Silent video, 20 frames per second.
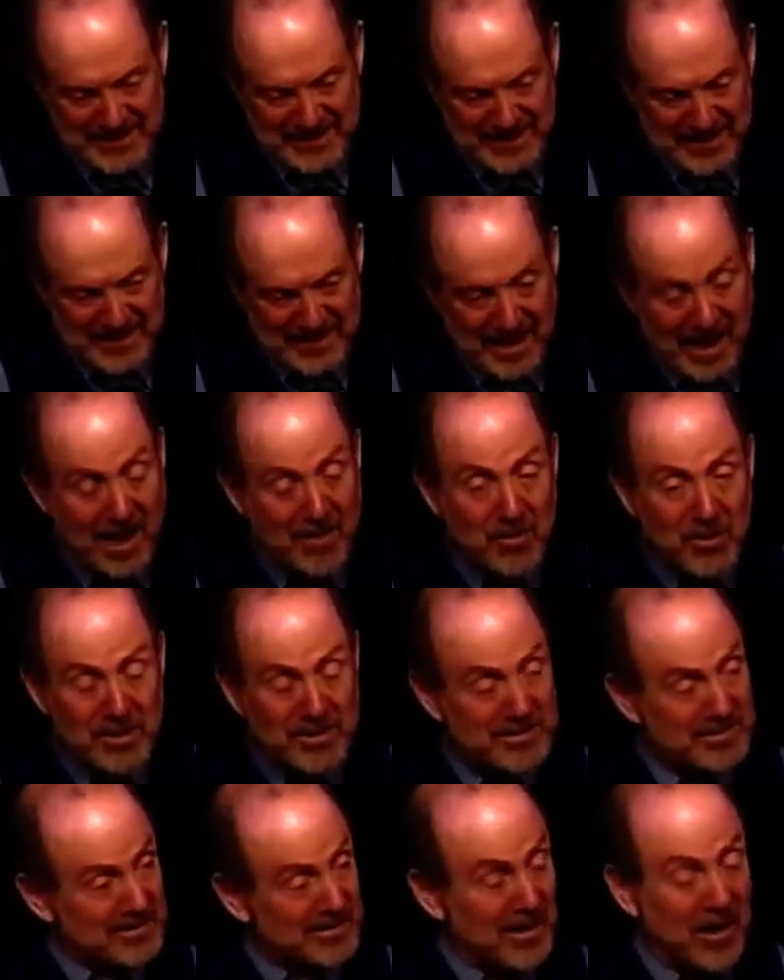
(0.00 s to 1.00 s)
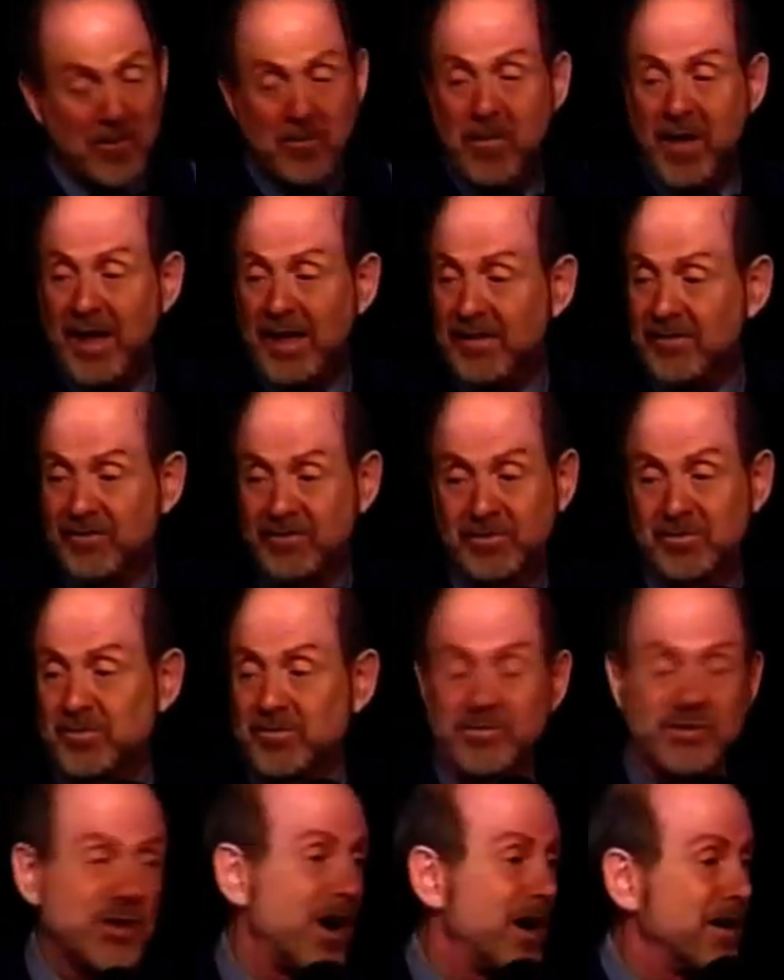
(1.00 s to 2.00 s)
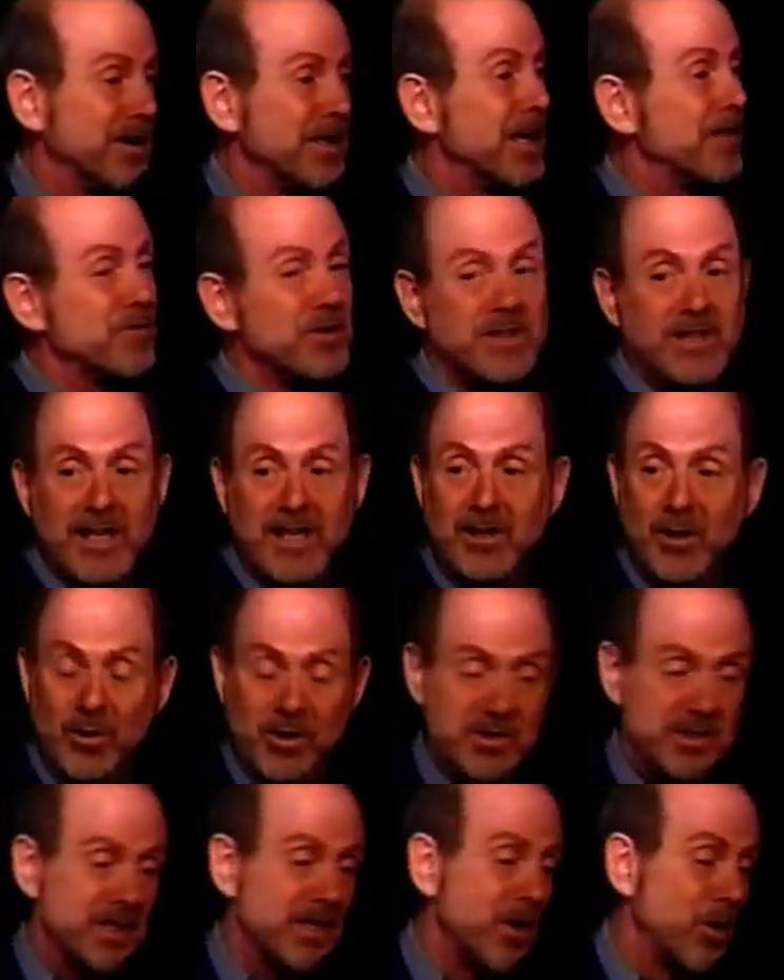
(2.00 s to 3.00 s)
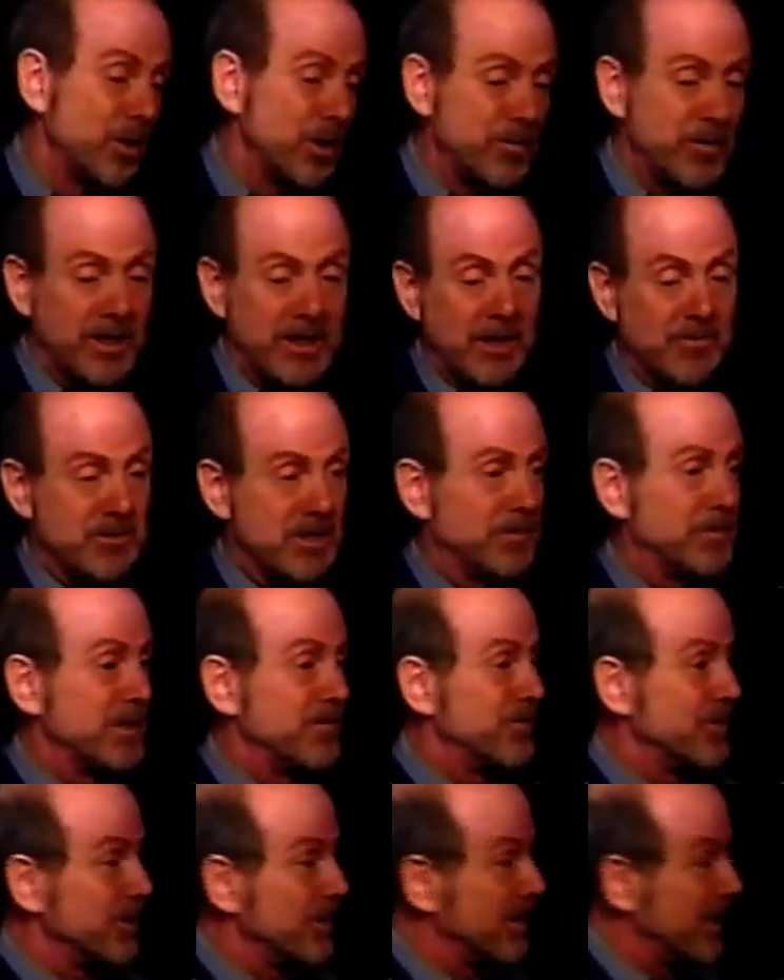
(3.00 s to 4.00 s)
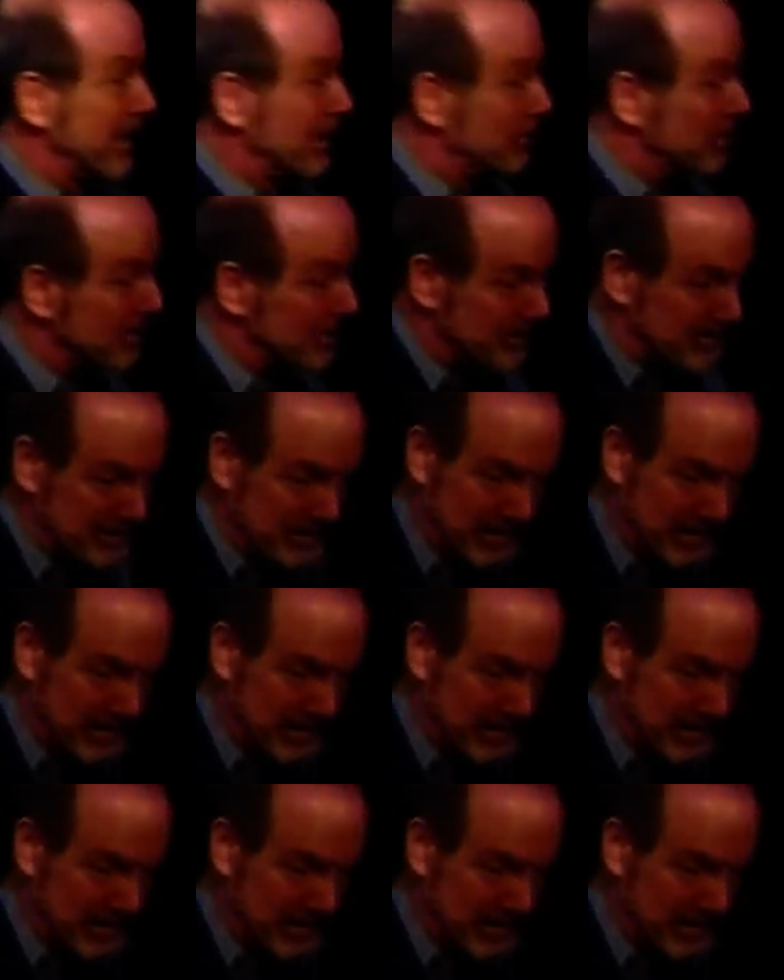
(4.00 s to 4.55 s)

Yeah, I would come back from jogging every day, go to Zingoni, pick up something for the table.